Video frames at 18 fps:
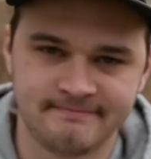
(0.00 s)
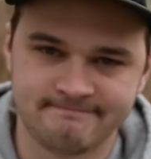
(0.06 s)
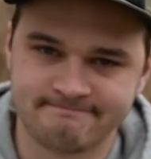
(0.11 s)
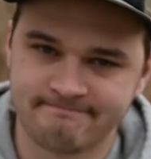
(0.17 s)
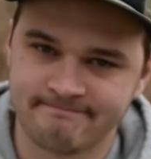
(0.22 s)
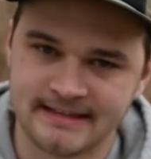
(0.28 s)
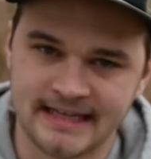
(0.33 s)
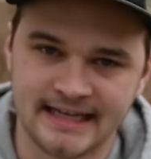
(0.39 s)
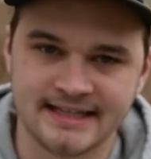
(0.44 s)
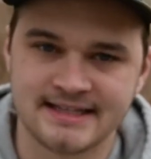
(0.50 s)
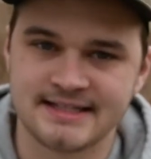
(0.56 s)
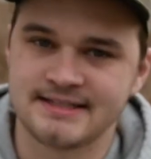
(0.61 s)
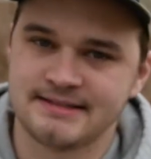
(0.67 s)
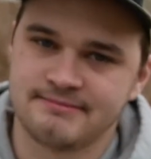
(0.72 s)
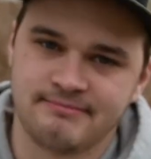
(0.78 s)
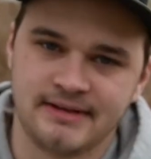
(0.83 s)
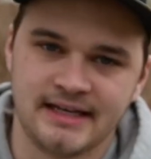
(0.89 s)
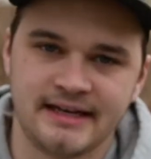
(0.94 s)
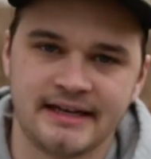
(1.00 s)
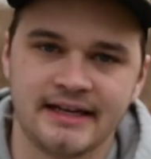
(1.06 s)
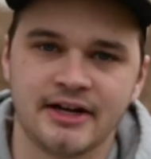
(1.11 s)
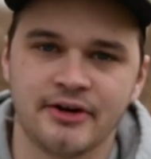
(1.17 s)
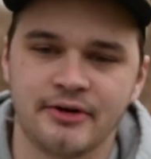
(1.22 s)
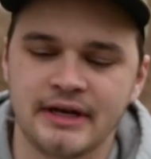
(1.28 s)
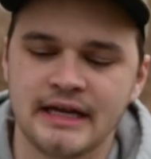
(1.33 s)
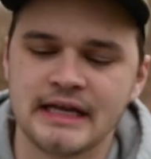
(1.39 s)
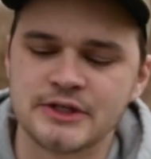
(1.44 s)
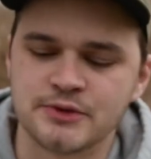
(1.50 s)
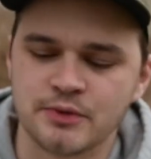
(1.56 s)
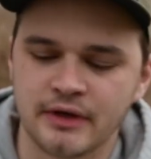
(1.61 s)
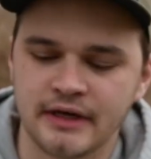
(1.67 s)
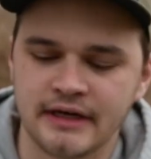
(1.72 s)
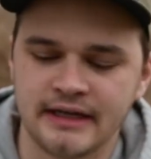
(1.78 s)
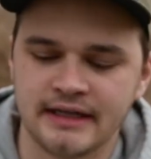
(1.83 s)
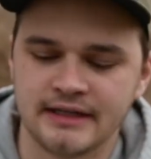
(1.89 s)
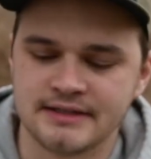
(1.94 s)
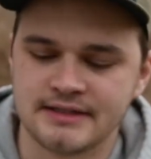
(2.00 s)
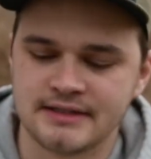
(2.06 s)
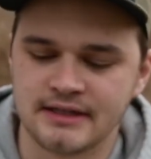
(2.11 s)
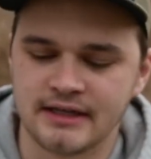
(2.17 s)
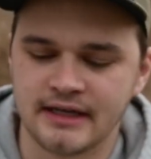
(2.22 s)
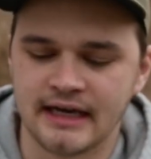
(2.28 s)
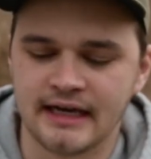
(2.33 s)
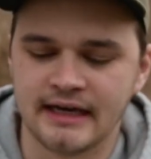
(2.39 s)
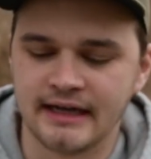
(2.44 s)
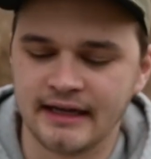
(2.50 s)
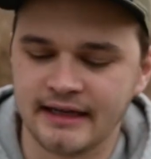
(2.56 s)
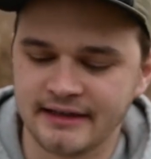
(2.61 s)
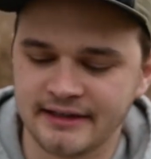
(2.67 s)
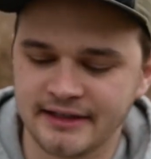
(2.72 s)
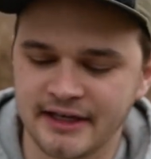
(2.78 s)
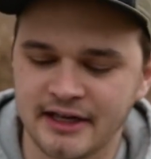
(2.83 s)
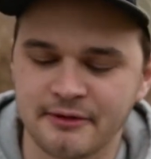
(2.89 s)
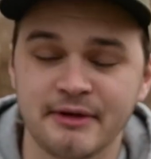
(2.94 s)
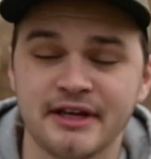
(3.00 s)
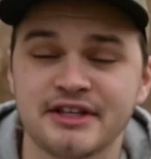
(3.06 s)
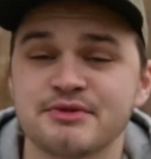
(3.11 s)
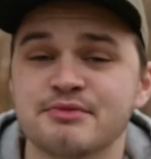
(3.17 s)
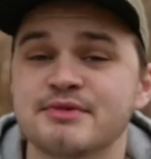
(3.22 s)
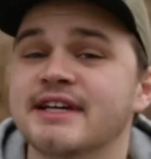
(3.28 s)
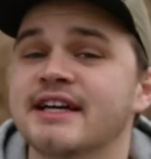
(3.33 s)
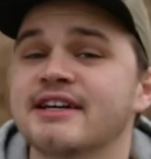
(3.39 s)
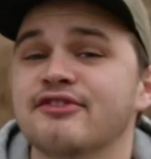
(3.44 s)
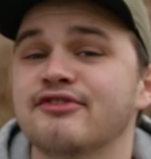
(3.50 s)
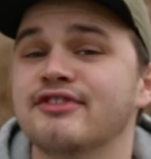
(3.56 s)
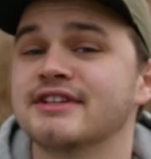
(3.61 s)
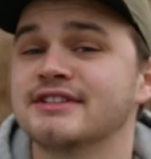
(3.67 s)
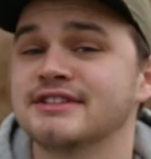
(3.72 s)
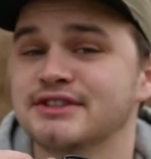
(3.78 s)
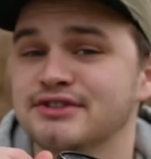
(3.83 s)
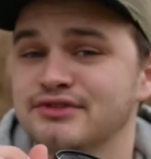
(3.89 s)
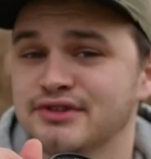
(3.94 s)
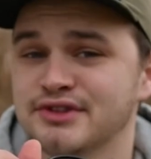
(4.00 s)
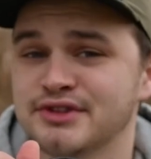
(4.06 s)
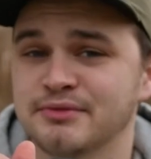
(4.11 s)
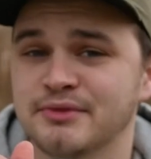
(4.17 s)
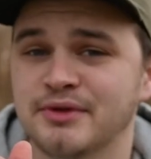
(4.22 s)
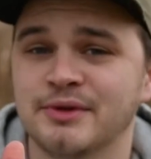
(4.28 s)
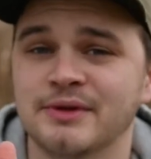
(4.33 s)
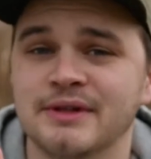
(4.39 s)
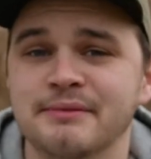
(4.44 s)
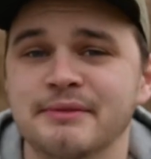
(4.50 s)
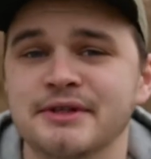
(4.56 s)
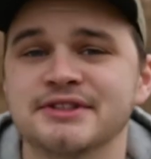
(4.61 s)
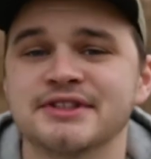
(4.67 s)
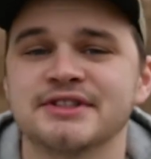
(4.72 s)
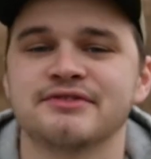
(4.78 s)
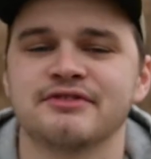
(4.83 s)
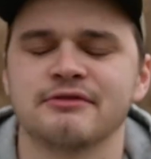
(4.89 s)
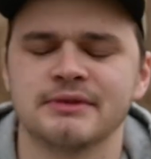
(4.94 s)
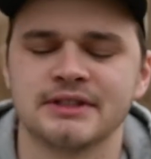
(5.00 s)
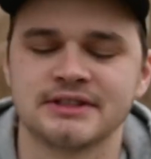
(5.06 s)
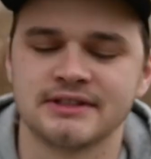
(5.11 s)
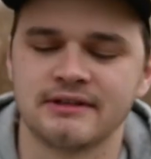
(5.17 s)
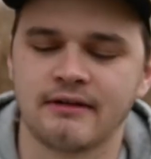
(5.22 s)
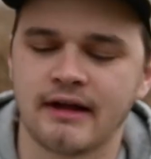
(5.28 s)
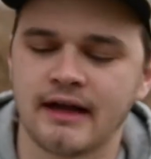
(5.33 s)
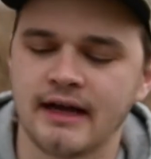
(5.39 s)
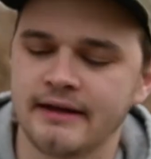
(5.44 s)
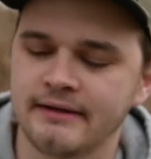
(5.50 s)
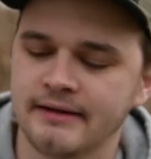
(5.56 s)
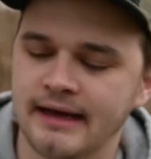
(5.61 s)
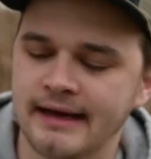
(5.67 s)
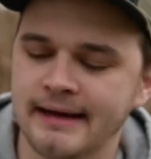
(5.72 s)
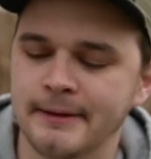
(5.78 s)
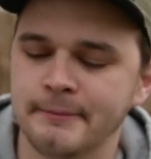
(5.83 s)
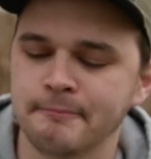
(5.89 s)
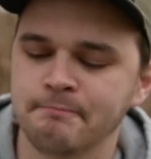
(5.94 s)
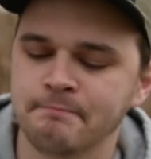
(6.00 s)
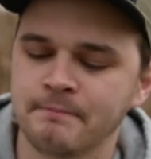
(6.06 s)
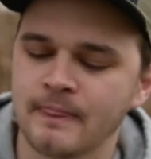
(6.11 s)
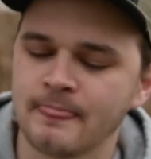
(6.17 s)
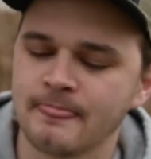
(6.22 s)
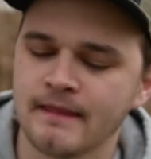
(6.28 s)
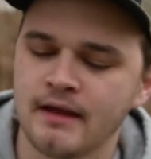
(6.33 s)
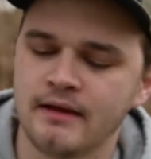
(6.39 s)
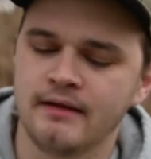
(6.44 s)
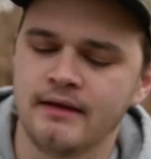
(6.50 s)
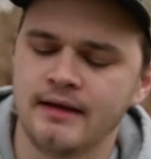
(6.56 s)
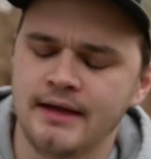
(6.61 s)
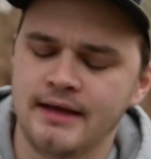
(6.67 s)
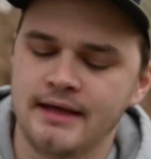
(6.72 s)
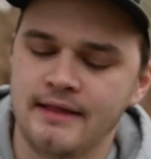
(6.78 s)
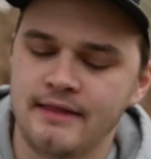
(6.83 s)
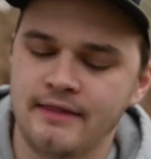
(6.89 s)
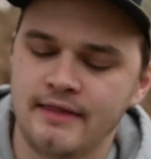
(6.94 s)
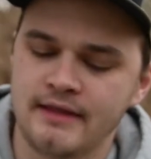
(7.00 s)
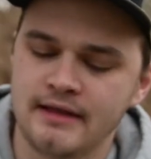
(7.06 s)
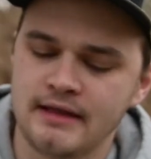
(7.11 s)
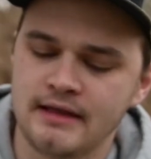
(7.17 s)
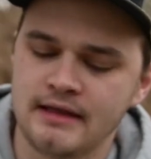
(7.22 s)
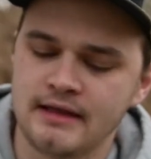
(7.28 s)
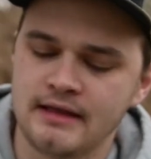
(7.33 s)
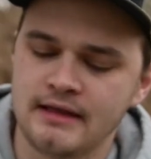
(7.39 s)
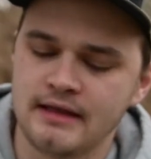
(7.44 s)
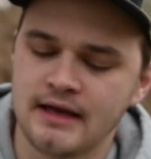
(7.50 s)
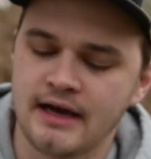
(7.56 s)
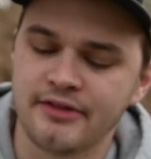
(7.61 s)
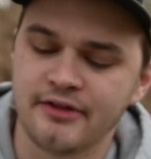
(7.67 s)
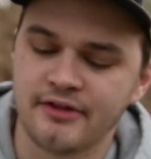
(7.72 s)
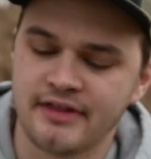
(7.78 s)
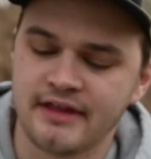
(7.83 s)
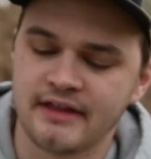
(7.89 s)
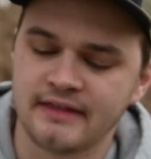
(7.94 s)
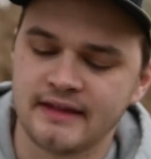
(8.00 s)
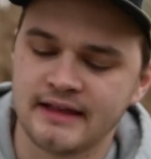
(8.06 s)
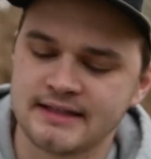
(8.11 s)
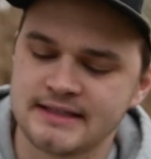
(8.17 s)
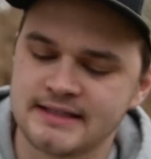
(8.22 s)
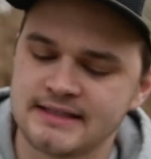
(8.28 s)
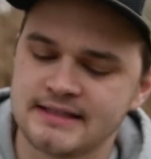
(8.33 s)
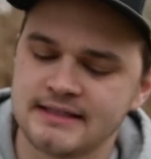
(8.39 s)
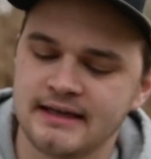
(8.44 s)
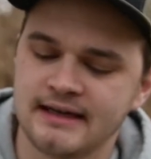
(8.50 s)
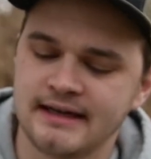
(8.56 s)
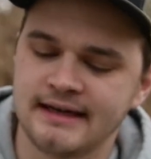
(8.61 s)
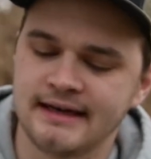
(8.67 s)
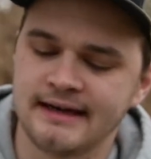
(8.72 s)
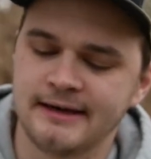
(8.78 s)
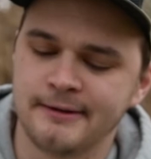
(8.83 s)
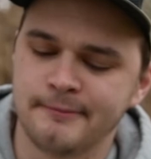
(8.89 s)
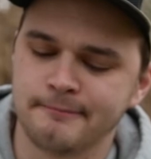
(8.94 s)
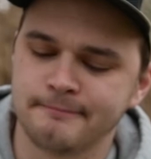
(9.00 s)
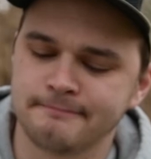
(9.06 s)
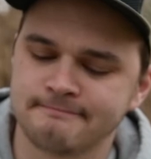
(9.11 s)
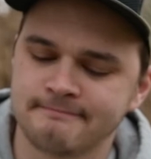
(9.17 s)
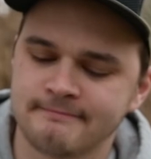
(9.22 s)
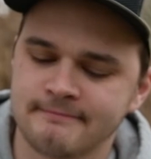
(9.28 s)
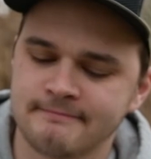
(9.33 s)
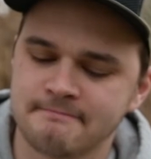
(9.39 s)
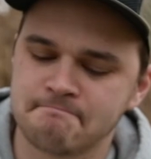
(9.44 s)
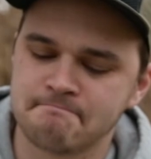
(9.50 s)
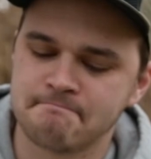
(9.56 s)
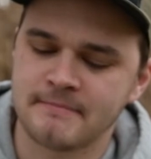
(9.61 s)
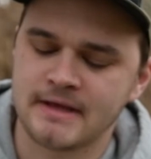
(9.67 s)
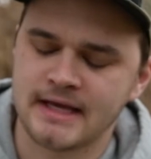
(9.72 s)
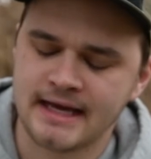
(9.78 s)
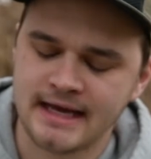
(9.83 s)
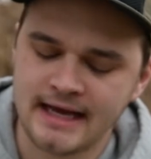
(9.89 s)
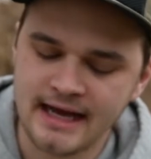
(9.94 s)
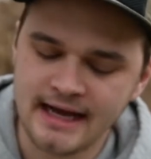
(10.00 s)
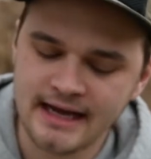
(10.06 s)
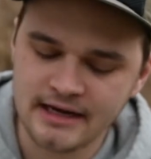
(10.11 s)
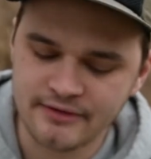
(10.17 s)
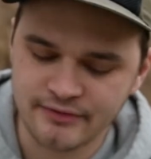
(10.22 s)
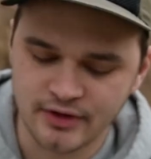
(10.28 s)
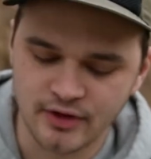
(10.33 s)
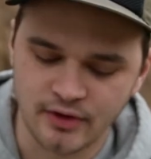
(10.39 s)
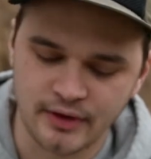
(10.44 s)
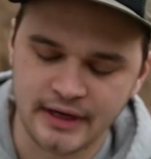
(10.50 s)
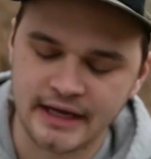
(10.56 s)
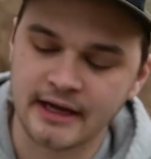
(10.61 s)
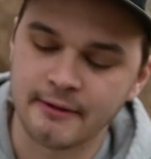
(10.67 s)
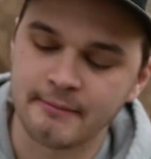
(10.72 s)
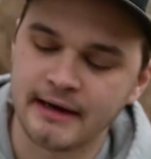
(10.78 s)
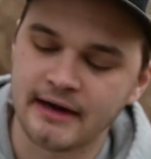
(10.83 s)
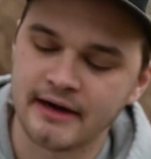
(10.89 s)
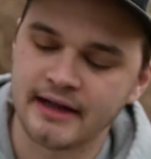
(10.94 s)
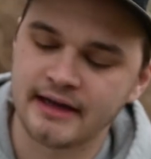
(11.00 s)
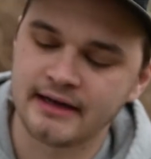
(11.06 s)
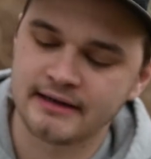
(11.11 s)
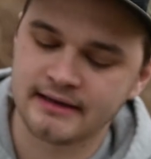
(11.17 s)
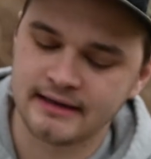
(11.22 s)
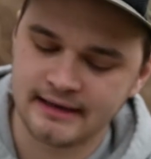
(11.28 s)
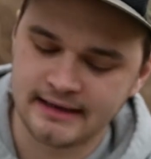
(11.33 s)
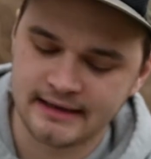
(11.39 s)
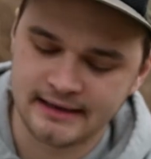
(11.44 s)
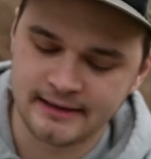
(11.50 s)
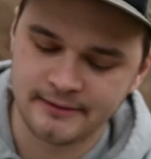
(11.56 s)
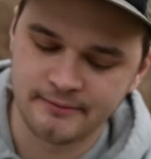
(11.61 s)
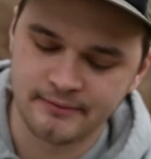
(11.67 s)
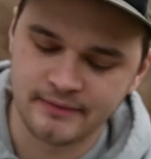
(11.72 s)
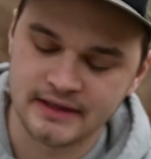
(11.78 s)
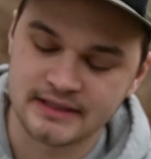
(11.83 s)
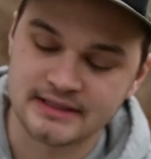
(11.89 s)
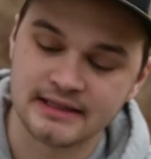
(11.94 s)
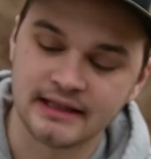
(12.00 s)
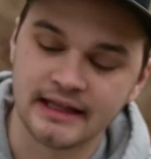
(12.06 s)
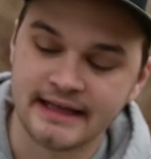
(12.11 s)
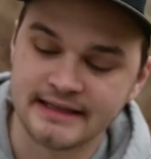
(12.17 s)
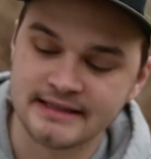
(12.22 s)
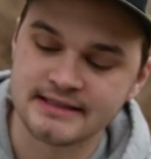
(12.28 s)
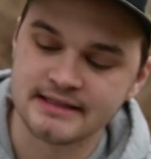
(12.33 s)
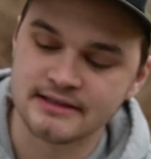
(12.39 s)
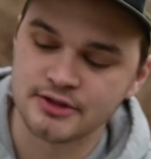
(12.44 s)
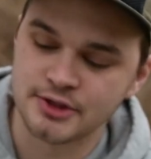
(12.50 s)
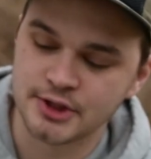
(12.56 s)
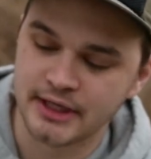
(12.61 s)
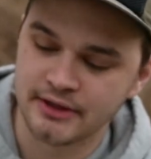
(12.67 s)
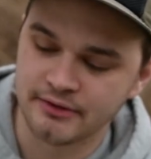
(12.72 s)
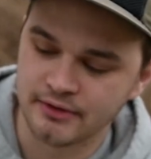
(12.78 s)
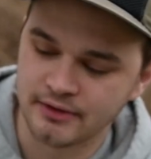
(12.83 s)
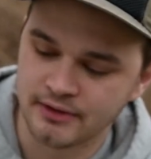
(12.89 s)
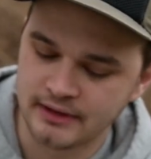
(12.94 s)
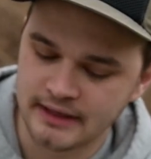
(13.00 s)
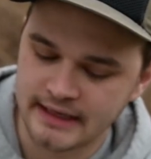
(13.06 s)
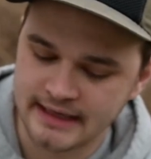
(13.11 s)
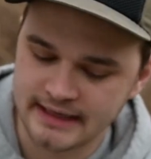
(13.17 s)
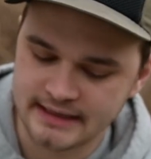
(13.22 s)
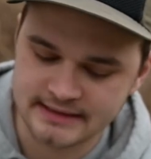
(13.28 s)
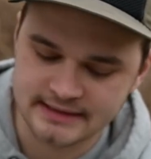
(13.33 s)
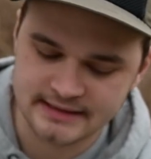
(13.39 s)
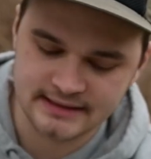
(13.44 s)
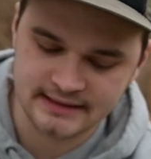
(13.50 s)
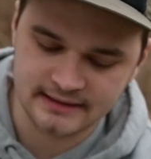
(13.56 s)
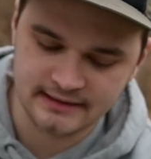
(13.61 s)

that's it, it is what it is. You gotta make some sacrifices for some cool images from this little guy. The other thing that's kind of annoying about it, this lens in general, is